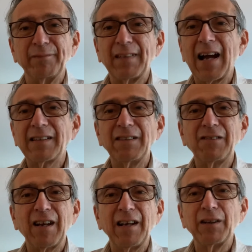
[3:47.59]
Dr.
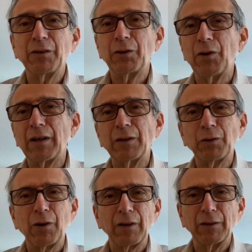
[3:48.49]
J can talk and
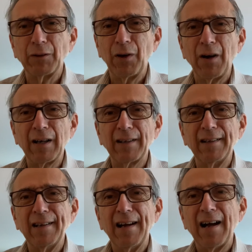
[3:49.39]
talk and talk.
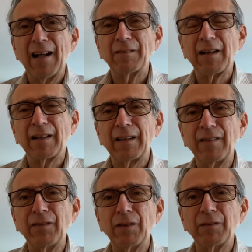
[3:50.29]
I'll
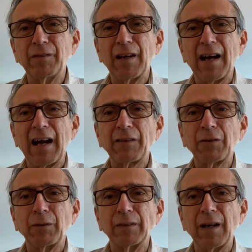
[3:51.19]
give you
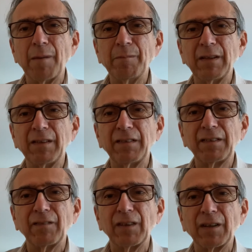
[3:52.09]
actual
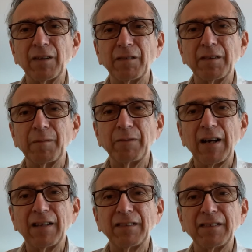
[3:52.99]
numbers of the closing
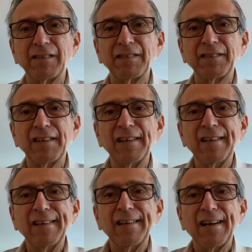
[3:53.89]
prices
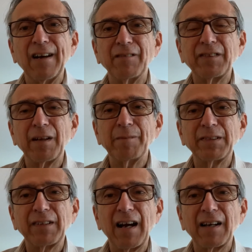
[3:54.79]
of some
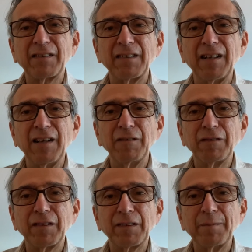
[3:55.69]
stocks that
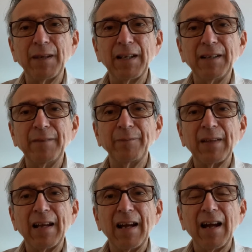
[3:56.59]
interest me,
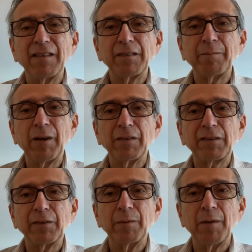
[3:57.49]
as
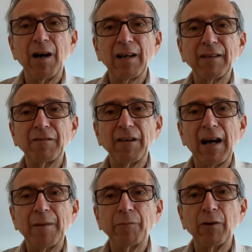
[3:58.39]
opposed to a market
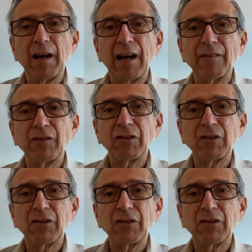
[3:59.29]
wrap where I have